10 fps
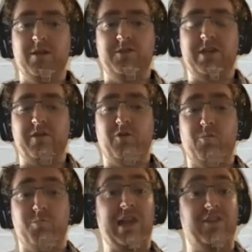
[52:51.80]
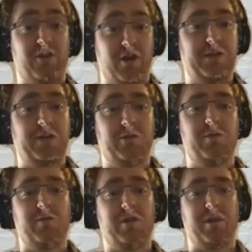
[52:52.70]
Terraform plays nicely
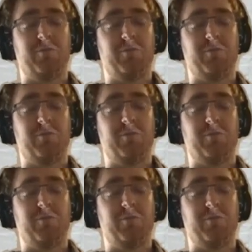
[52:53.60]
with